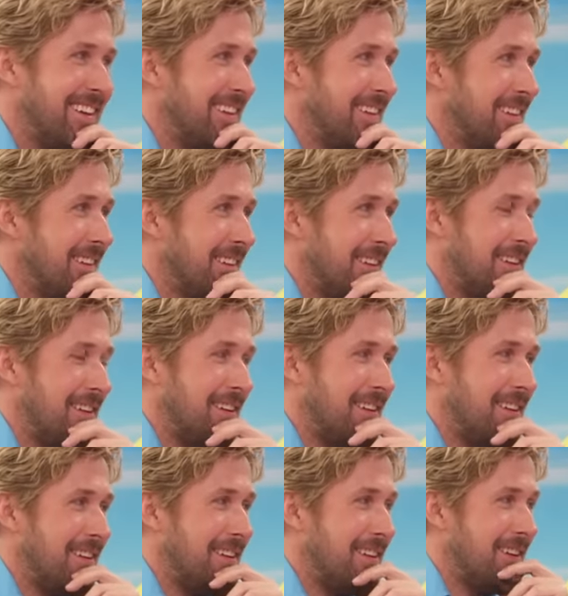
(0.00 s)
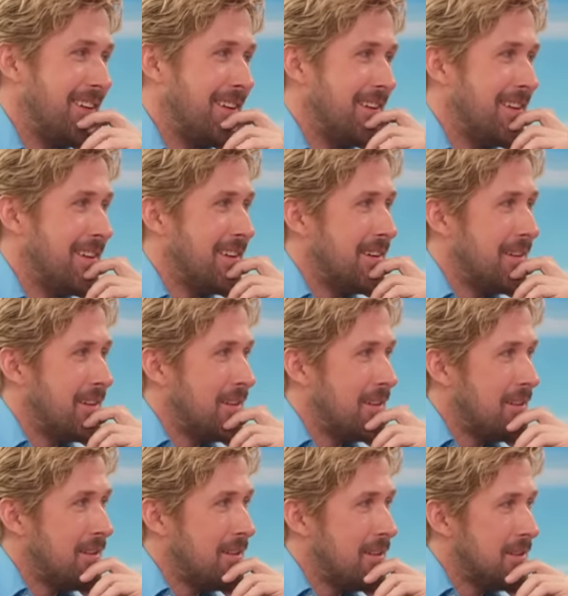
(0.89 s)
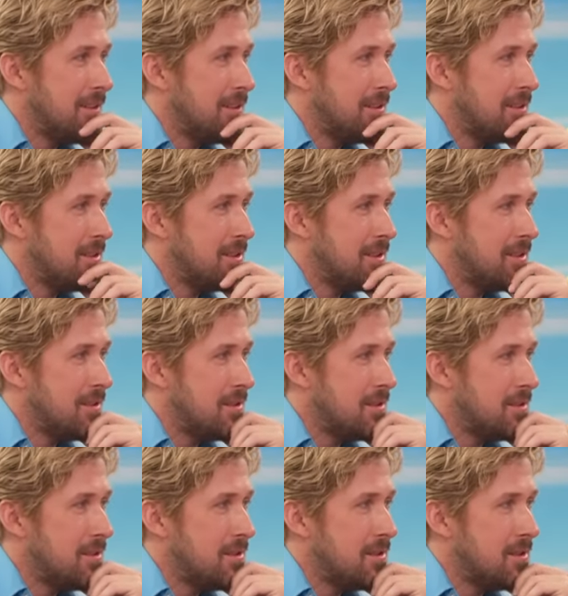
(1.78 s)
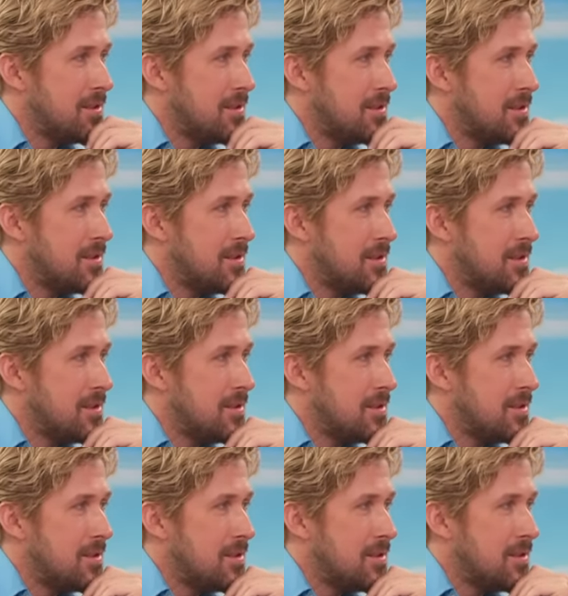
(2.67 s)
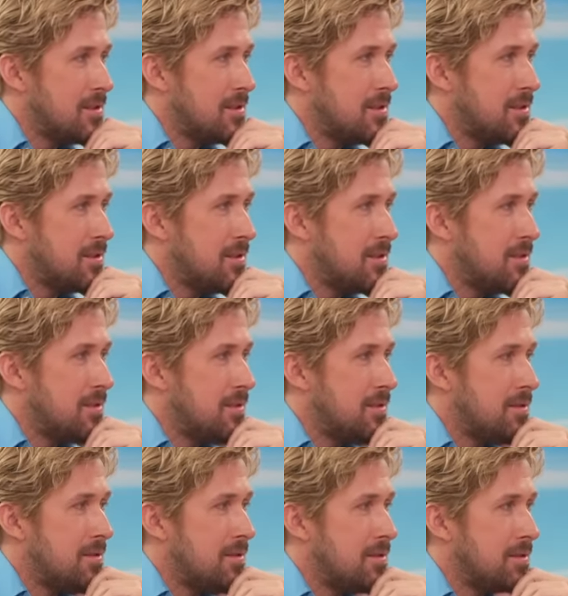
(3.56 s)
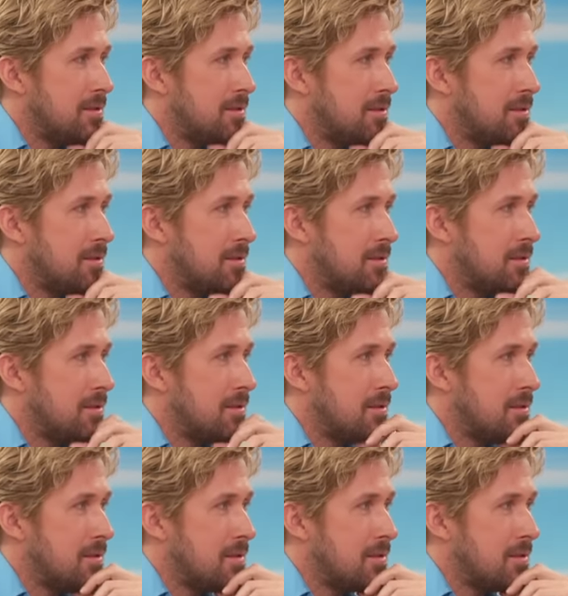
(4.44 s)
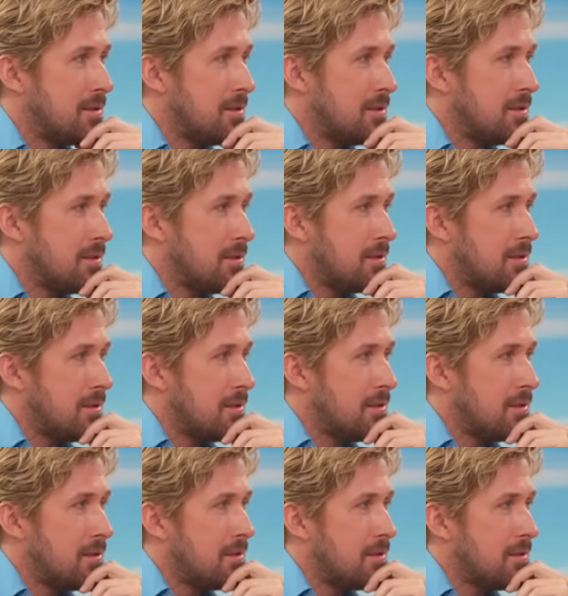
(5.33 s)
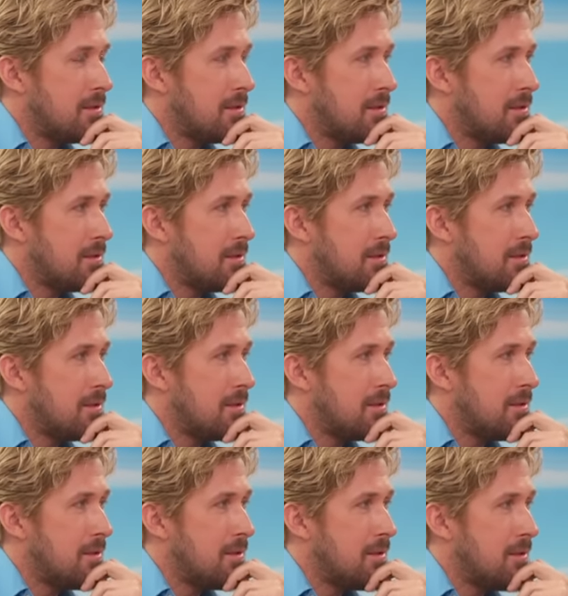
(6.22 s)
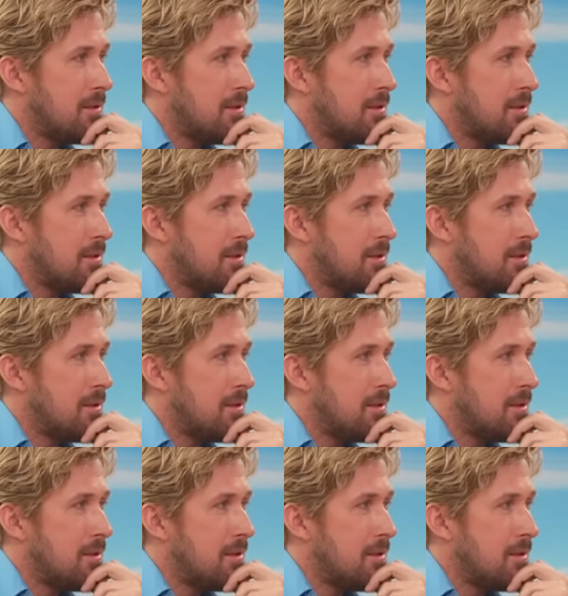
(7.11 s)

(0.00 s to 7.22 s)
The person shown says nothing.